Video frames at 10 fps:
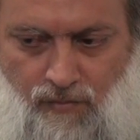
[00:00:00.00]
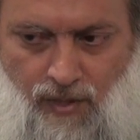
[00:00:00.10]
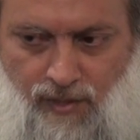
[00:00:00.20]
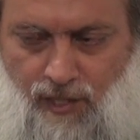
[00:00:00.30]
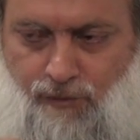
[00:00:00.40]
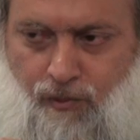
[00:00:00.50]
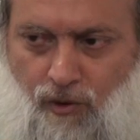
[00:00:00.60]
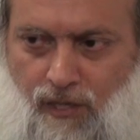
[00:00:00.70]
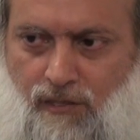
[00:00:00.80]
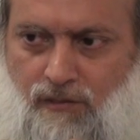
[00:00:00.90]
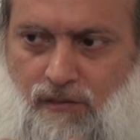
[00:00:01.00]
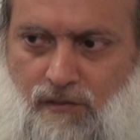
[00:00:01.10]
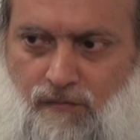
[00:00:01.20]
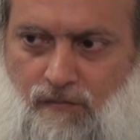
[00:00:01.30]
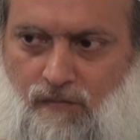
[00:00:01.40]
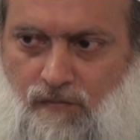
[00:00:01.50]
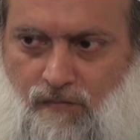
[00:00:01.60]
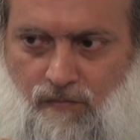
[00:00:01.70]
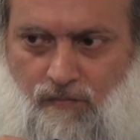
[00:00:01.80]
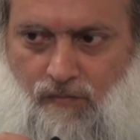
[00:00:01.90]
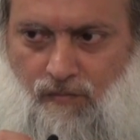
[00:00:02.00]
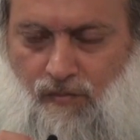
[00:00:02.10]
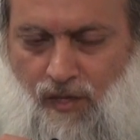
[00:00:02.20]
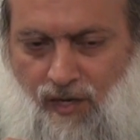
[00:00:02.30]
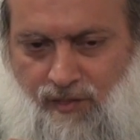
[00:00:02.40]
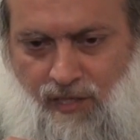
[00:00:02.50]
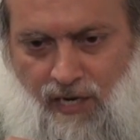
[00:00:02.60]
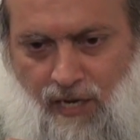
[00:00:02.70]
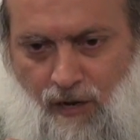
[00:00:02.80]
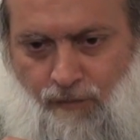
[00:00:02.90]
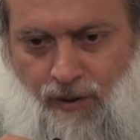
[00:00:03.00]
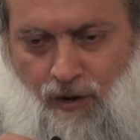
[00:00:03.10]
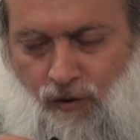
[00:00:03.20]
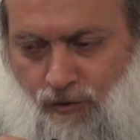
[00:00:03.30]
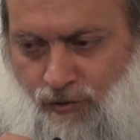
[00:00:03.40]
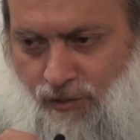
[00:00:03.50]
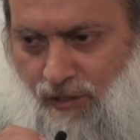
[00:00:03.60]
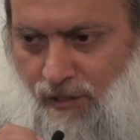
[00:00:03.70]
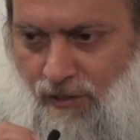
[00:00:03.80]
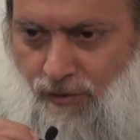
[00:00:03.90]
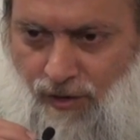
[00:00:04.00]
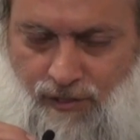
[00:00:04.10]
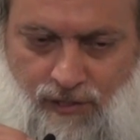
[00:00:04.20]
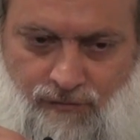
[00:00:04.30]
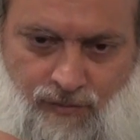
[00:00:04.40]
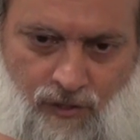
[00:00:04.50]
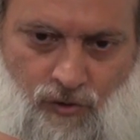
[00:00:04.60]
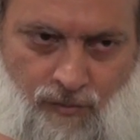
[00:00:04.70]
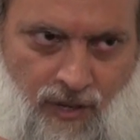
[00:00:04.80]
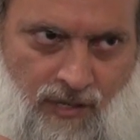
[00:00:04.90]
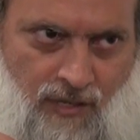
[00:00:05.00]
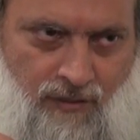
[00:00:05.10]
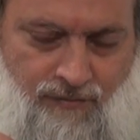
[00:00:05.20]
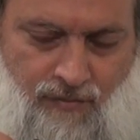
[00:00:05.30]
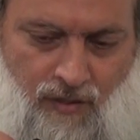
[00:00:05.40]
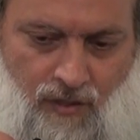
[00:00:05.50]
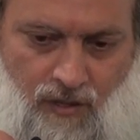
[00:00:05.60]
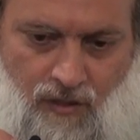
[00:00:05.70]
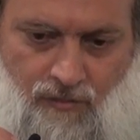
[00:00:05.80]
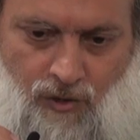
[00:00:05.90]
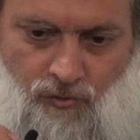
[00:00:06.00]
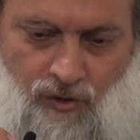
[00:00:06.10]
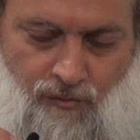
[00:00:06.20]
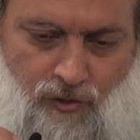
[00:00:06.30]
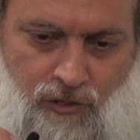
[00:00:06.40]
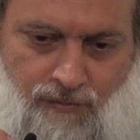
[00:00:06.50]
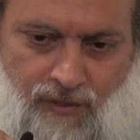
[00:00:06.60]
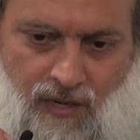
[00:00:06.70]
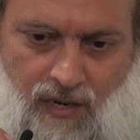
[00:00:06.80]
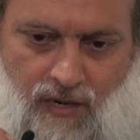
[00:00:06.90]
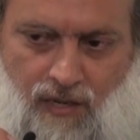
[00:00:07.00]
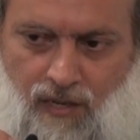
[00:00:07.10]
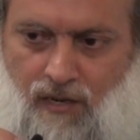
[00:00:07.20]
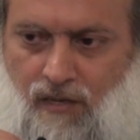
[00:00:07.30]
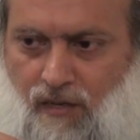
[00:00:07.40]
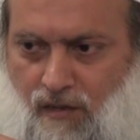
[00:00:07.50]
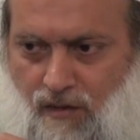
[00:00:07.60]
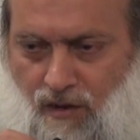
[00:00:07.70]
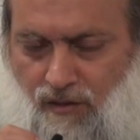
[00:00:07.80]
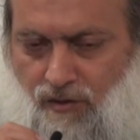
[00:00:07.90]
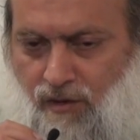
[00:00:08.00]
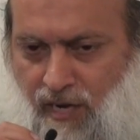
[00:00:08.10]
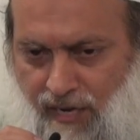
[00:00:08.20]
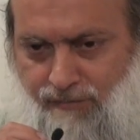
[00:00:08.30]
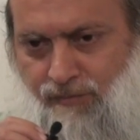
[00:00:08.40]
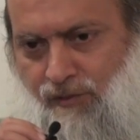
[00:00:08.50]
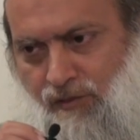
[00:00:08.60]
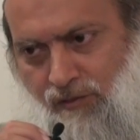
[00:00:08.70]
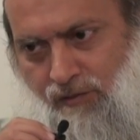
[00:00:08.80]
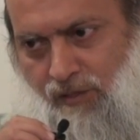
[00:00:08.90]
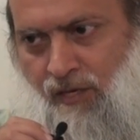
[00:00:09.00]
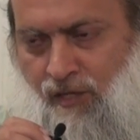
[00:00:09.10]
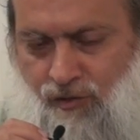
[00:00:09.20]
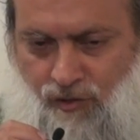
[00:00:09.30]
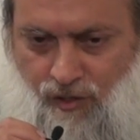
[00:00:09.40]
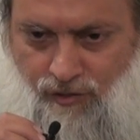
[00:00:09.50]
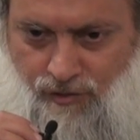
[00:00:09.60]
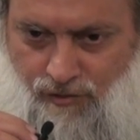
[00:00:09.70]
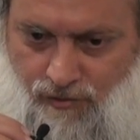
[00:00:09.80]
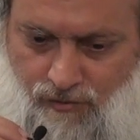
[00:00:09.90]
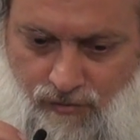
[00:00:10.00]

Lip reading: At this point, he does not oppose the rest of Banu Umayyah. But when Muslim bin Aqil radiallahu anhu comes and he starts